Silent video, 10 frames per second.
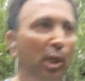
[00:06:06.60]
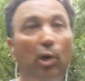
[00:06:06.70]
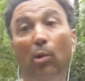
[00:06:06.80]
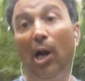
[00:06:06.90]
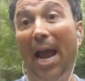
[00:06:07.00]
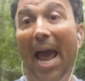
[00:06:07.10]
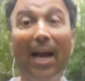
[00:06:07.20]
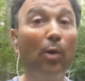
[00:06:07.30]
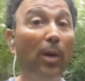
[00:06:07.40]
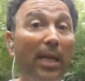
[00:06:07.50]
or
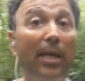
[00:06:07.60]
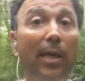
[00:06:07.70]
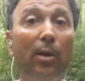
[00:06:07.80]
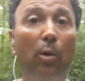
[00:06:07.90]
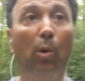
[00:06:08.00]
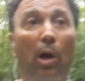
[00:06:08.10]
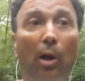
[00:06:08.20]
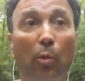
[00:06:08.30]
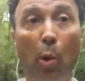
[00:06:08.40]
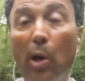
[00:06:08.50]
equity
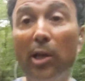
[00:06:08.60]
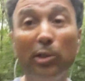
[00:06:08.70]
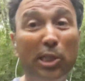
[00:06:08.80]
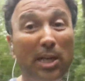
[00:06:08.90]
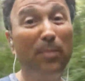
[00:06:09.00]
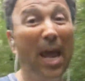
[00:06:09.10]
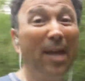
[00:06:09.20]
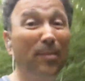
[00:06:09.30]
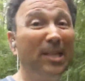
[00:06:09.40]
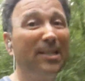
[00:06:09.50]
or royalty
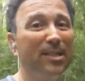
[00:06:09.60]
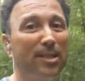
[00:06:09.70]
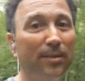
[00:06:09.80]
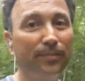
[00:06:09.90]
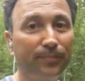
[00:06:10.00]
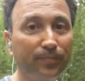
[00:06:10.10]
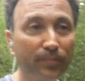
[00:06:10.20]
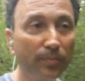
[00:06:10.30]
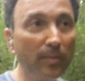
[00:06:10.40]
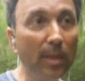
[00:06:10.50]
payments.
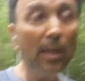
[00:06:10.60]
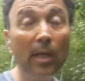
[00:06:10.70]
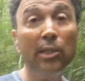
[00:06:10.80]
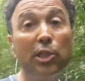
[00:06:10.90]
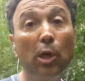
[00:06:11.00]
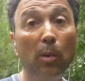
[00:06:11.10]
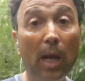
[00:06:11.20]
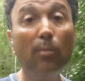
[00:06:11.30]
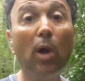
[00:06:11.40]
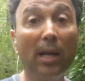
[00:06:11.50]
And so what
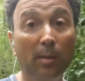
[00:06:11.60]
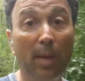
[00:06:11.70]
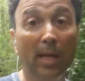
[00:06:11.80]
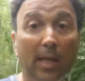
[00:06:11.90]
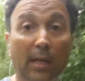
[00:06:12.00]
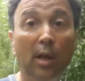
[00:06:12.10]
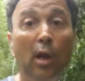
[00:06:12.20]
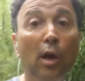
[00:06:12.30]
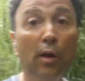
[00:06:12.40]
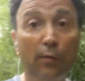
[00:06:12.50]
I'm recommending
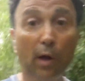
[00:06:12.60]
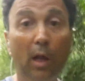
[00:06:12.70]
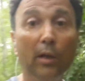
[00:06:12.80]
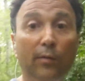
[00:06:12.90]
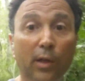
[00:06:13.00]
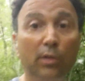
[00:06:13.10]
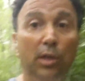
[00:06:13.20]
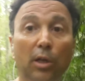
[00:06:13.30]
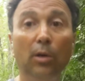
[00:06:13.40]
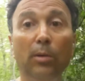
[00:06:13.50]
for all of you
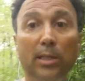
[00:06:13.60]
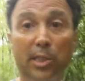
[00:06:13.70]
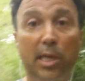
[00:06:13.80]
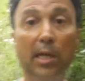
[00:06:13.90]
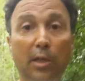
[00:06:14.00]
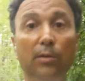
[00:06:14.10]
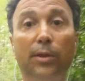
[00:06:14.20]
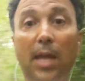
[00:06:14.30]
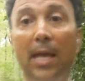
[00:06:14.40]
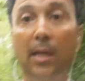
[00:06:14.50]
do is that you
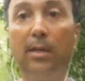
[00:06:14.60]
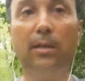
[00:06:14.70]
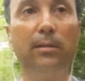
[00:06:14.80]
think,